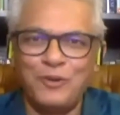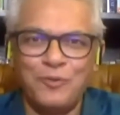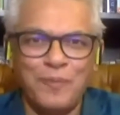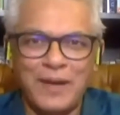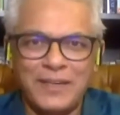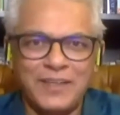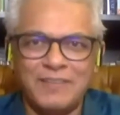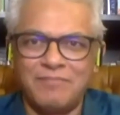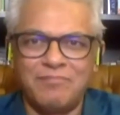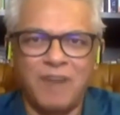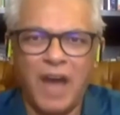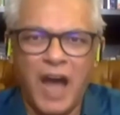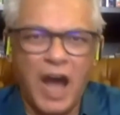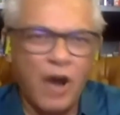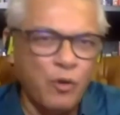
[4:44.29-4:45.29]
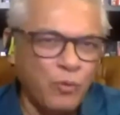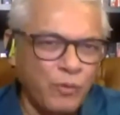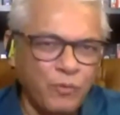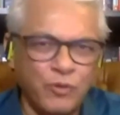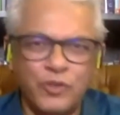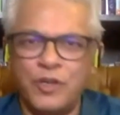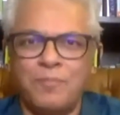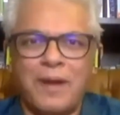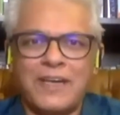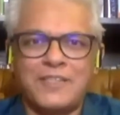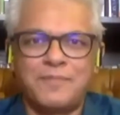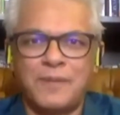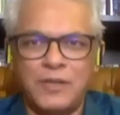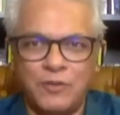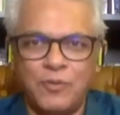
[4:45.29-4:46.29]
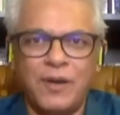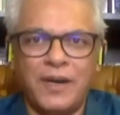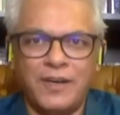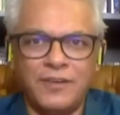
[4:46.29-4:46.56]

no matter how good your batsman is.